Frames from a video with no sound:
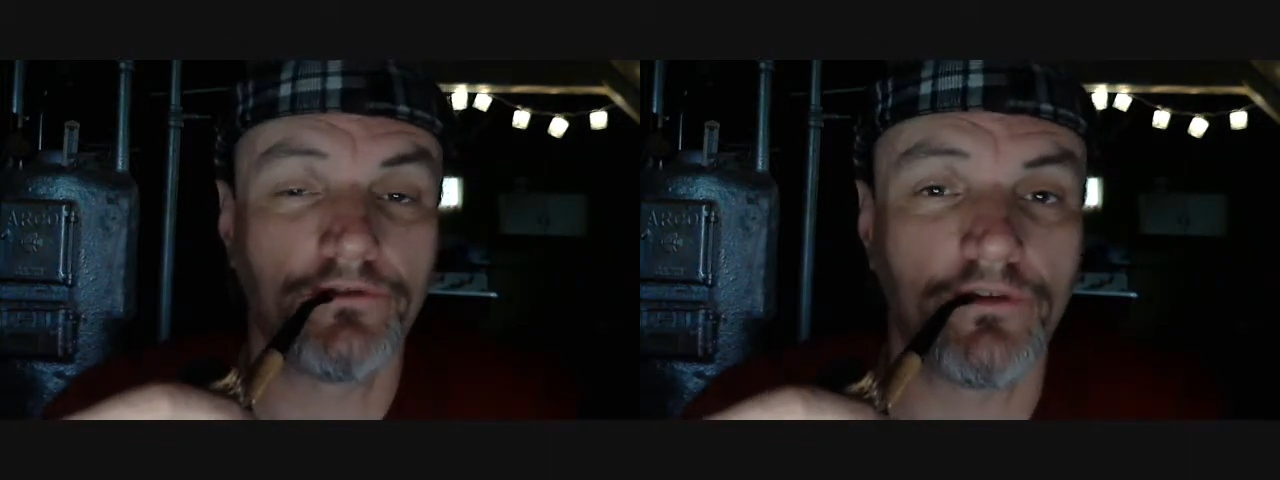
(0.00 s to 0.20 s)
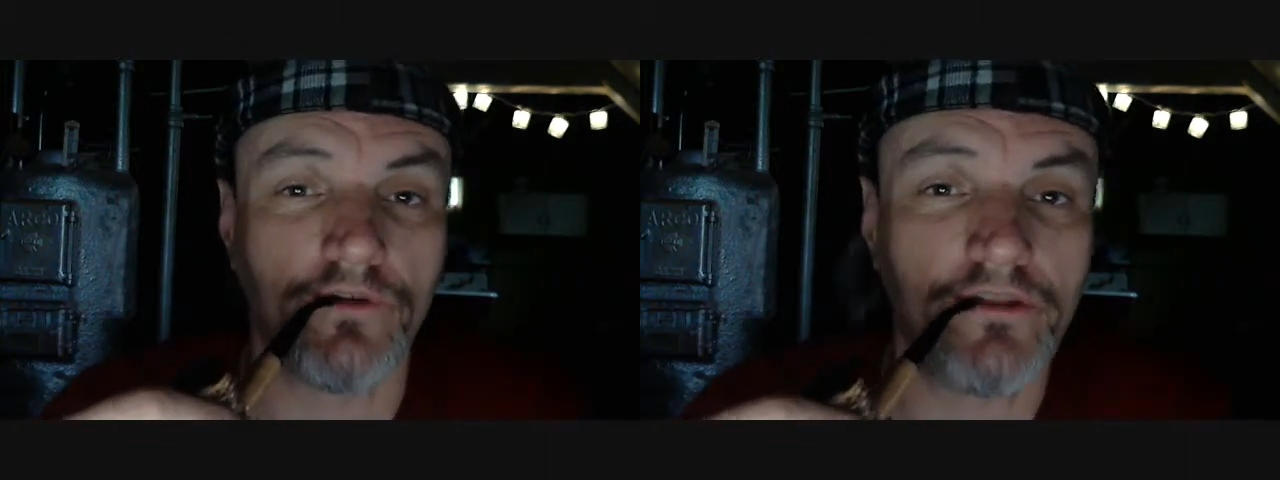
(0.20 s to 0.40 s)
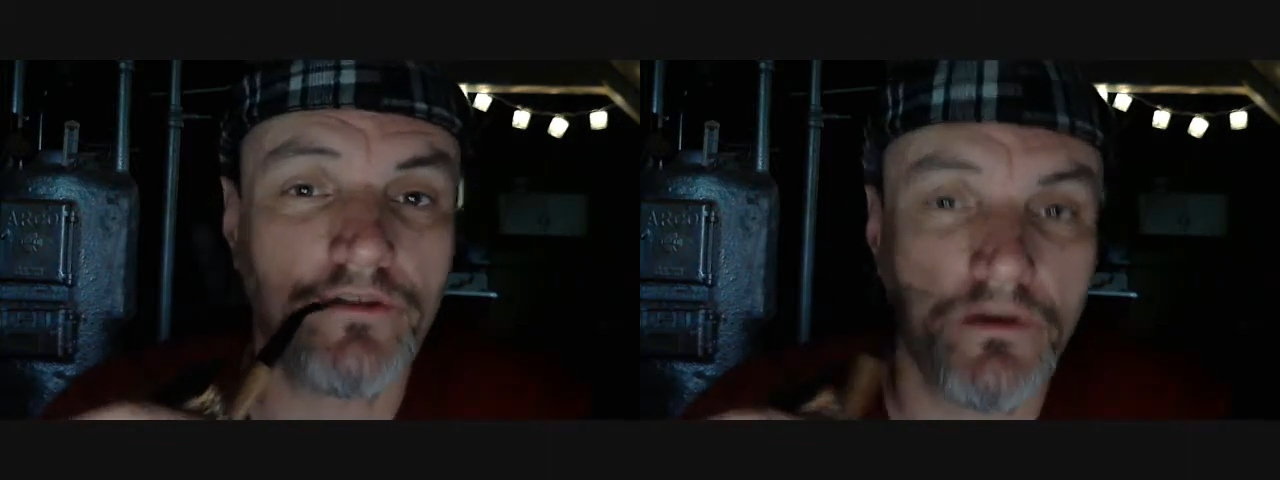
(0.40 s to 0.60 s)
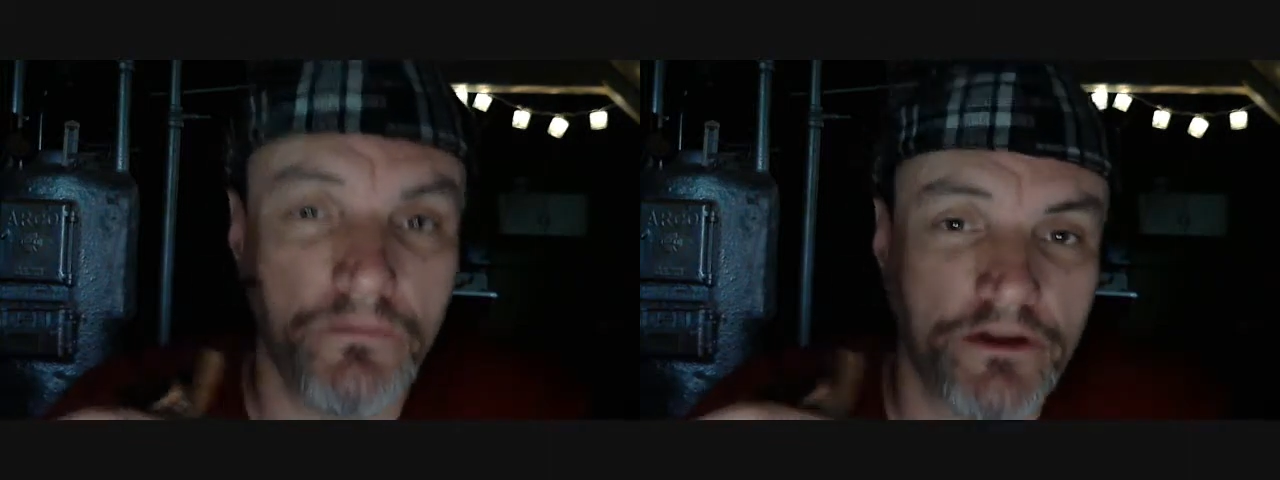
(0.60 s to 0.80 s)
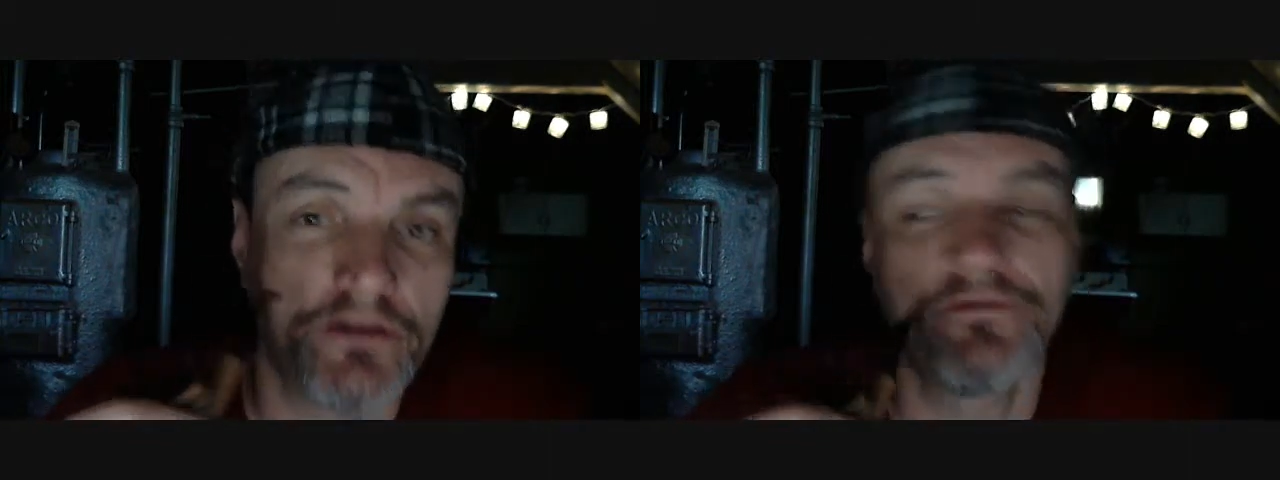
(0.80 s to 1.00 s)
So I think I'm
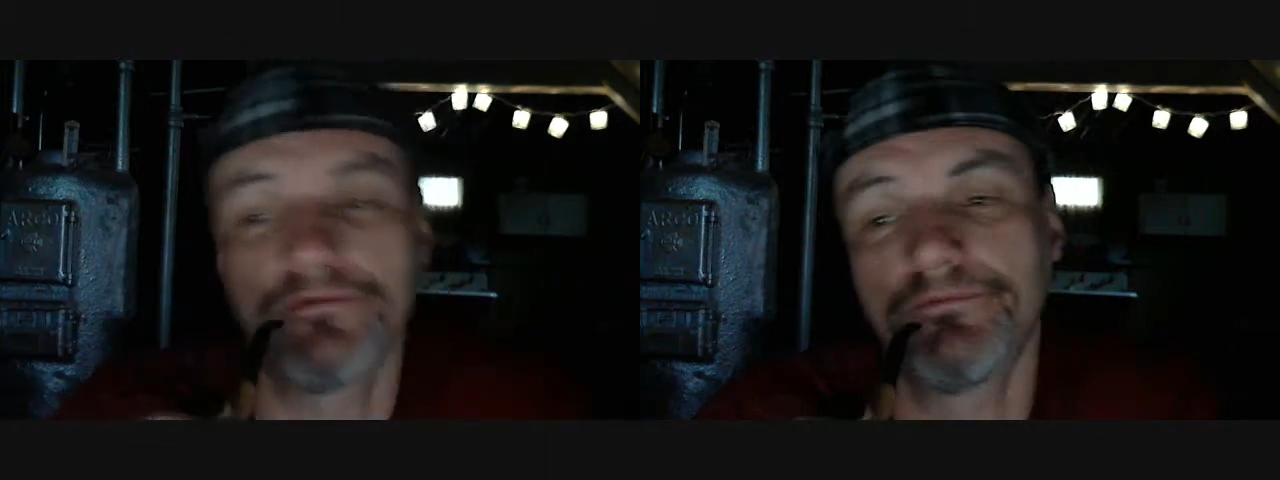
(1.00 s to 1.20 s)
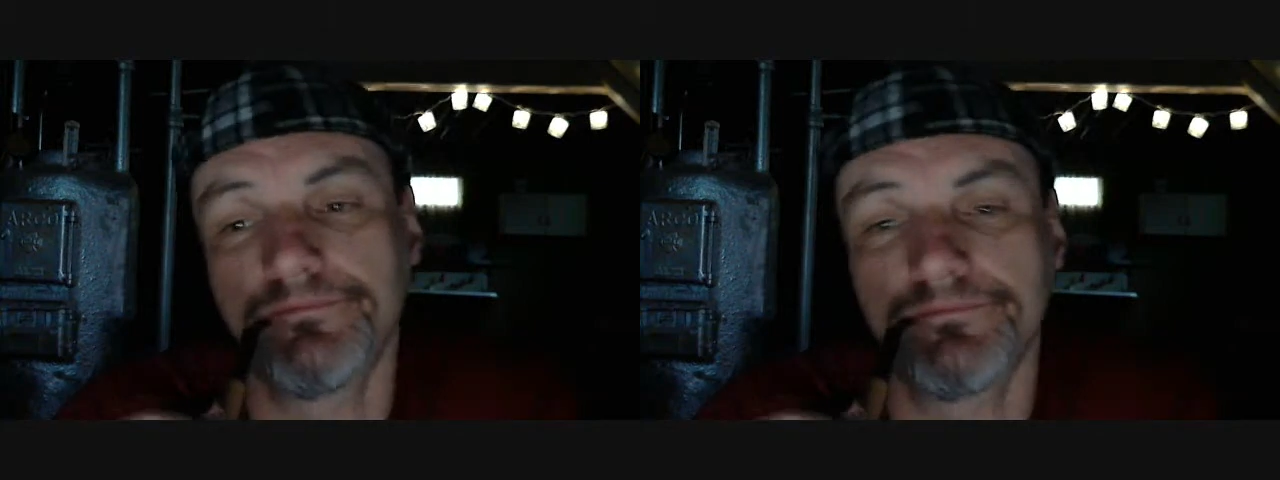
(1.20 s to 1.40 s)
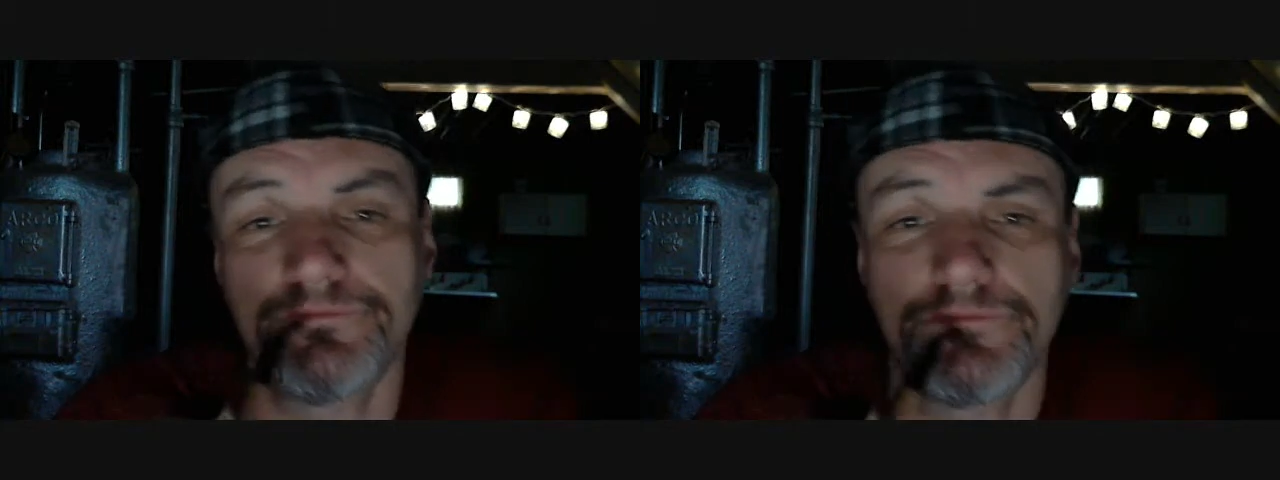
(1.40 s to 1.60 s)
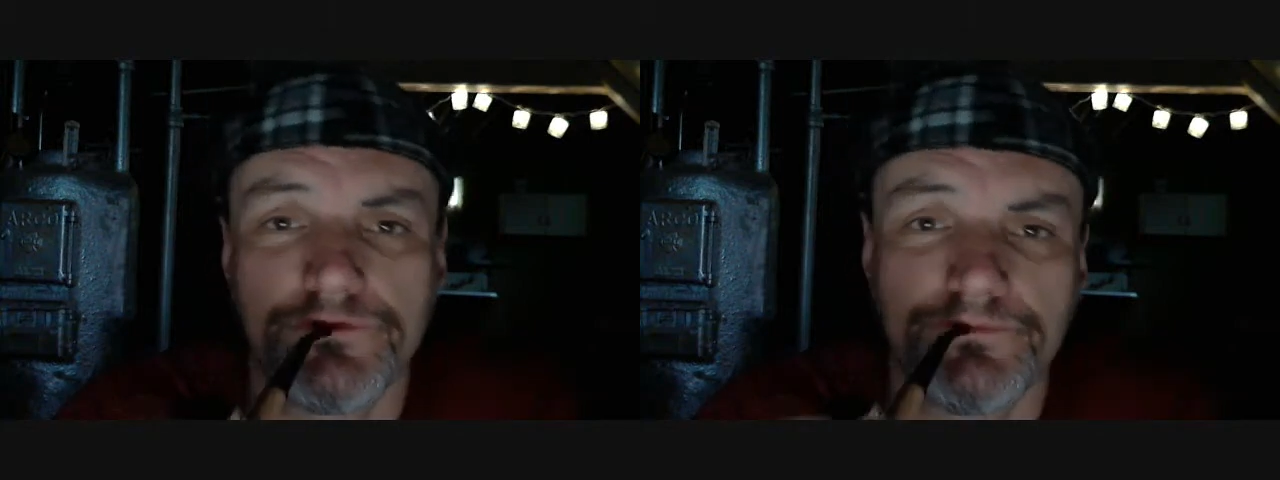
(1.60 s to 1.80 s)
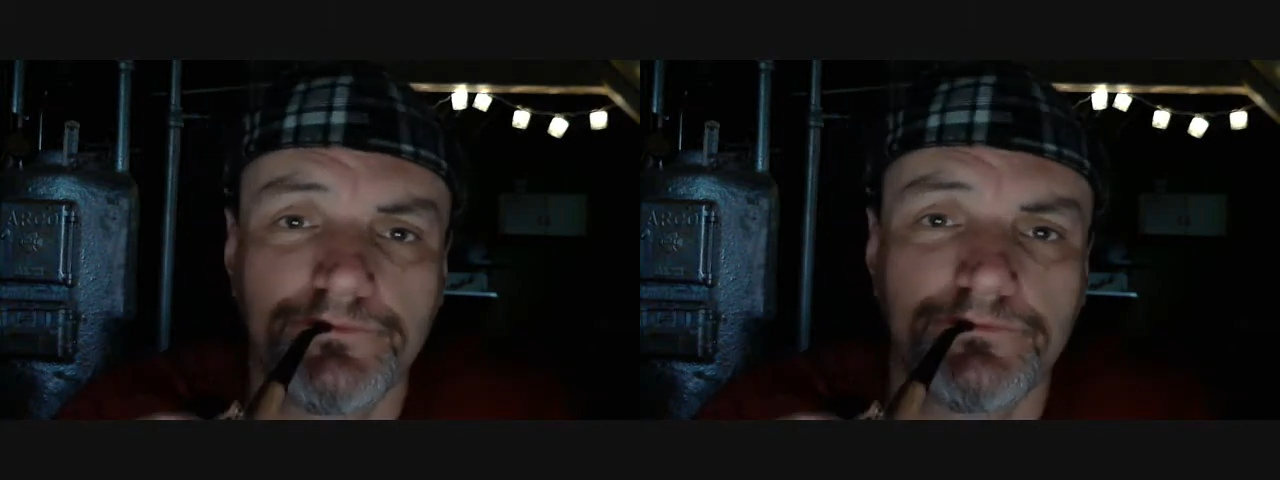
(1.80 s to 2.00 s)
going to get
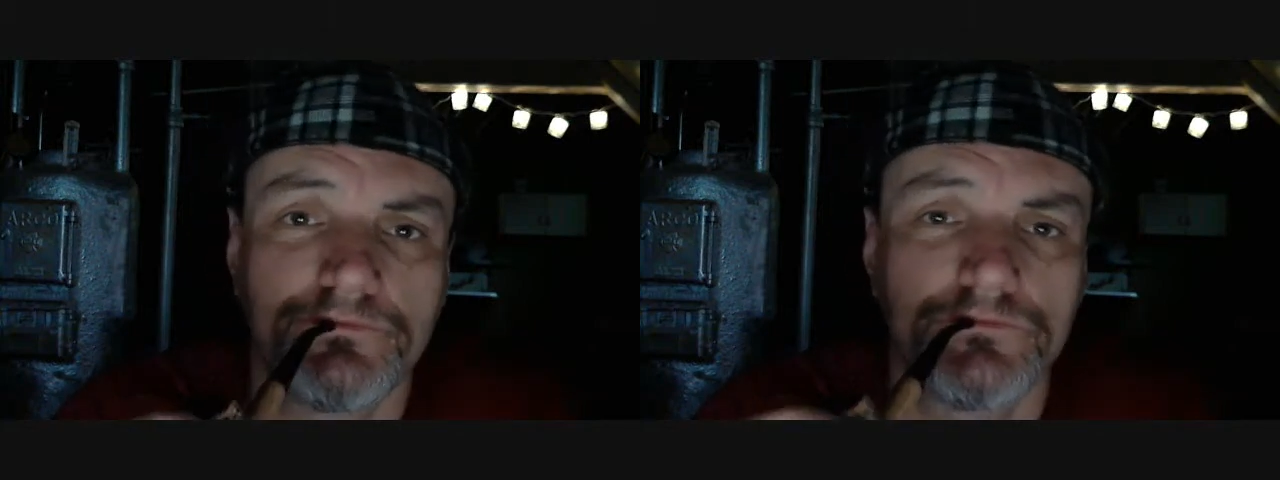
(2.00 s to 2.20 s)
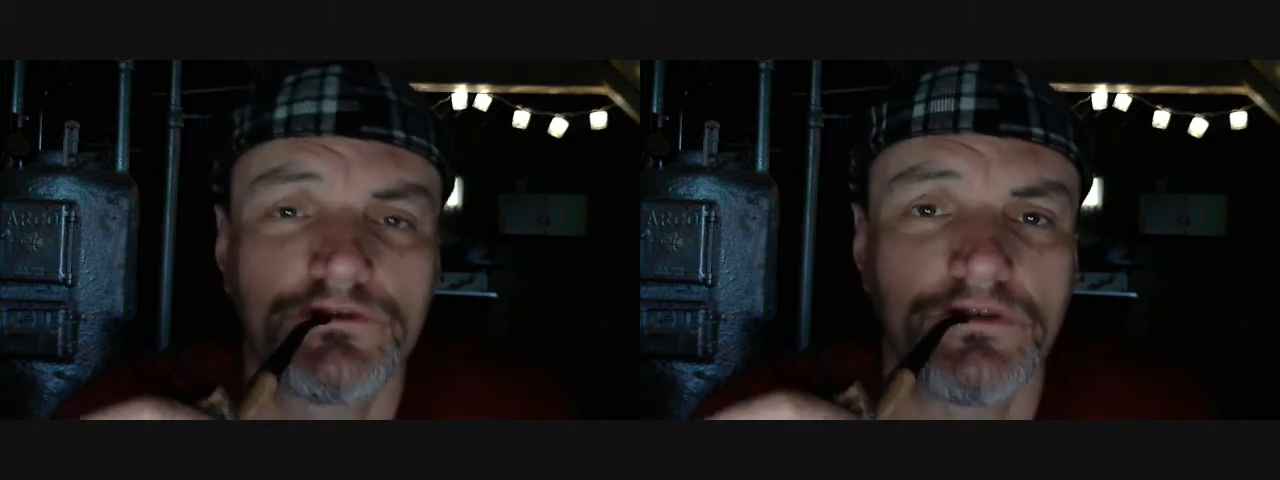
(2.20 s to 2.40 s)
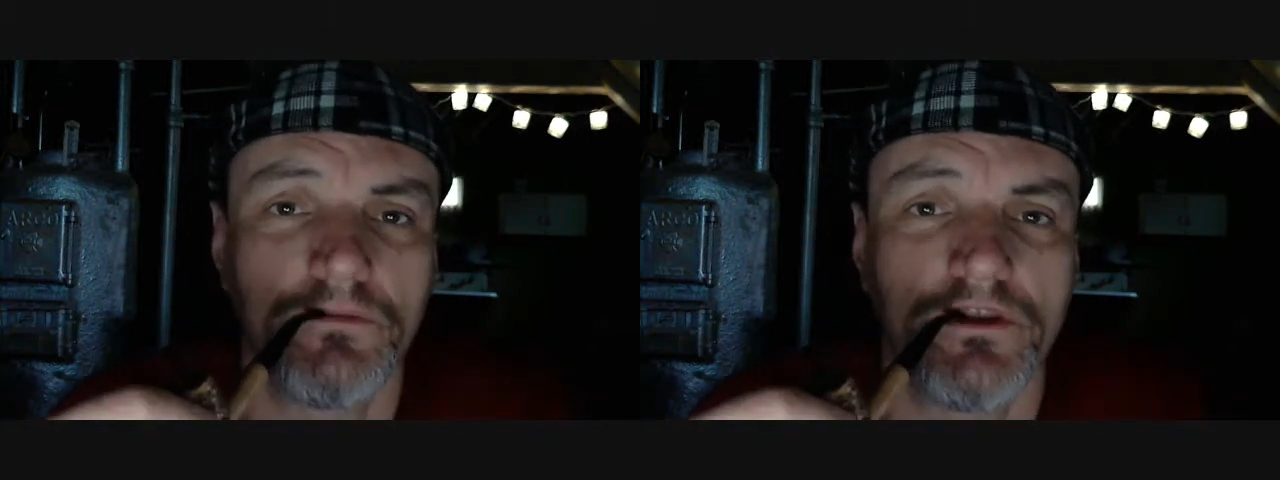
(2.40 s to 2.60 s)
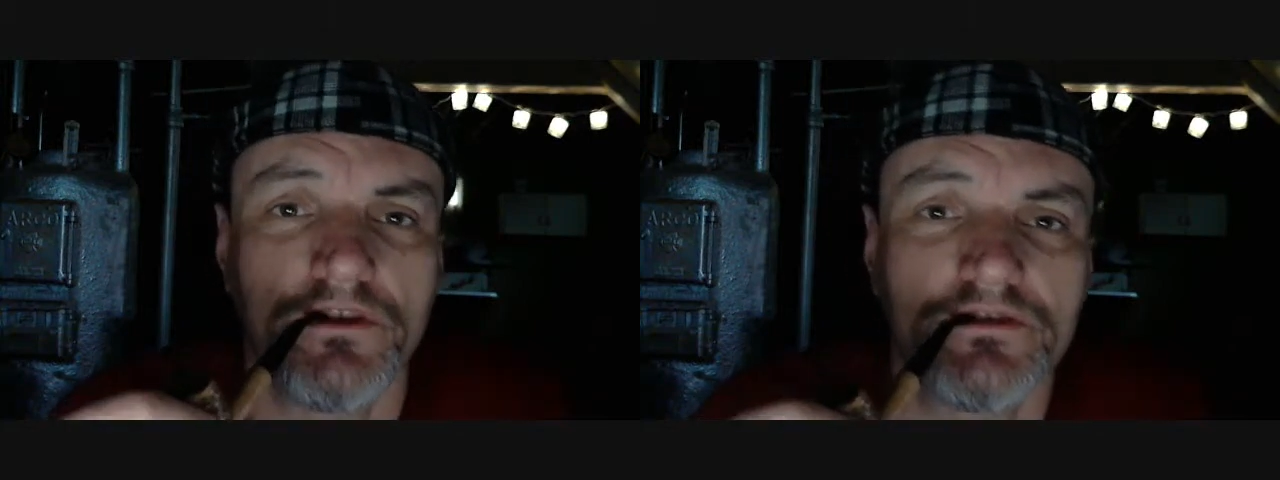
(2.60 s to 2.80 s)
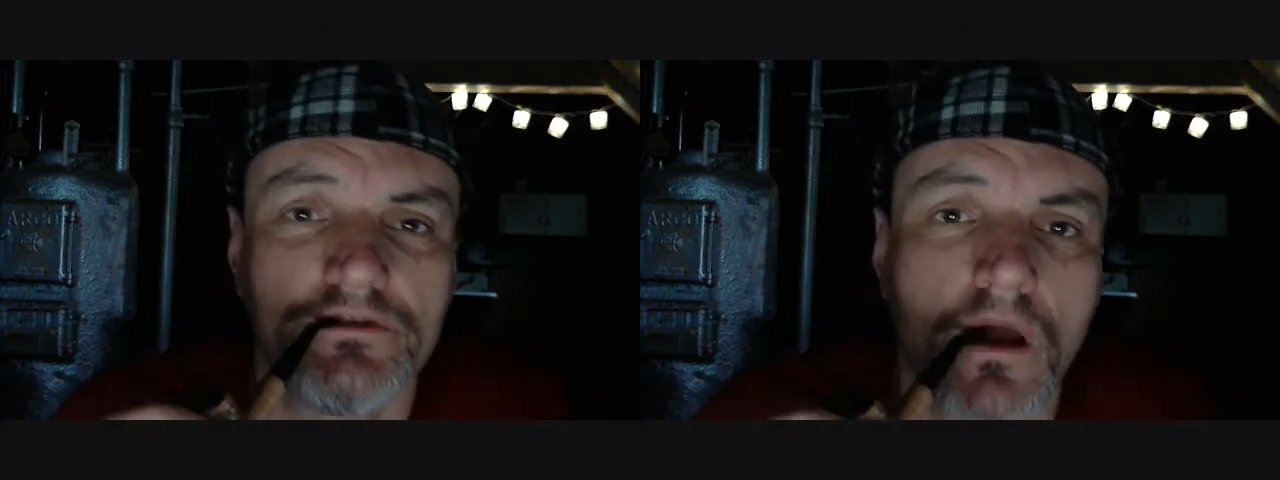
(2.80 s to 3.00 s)
some of
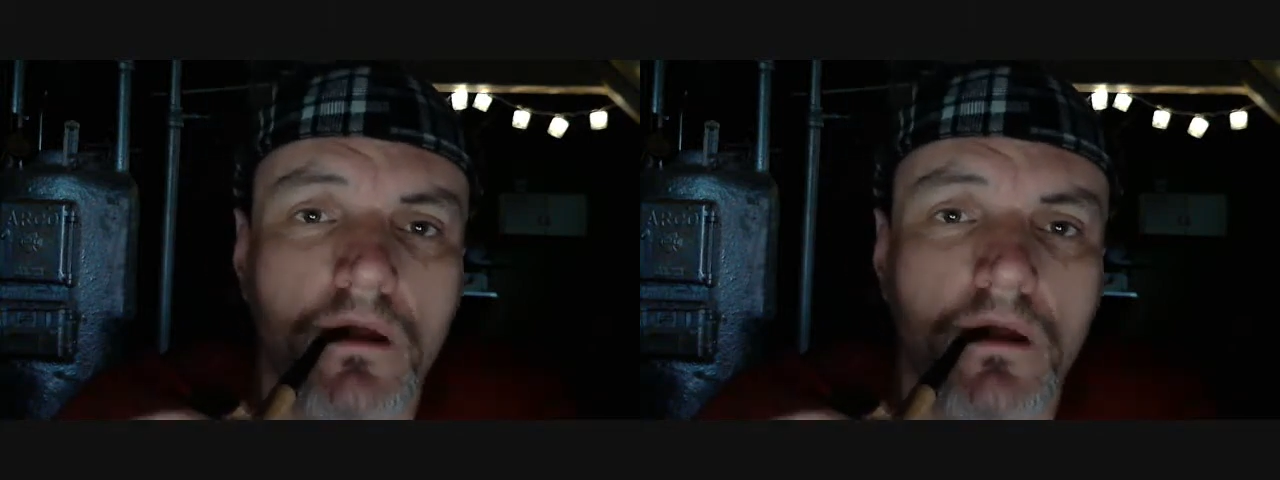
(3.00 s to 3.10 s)
this.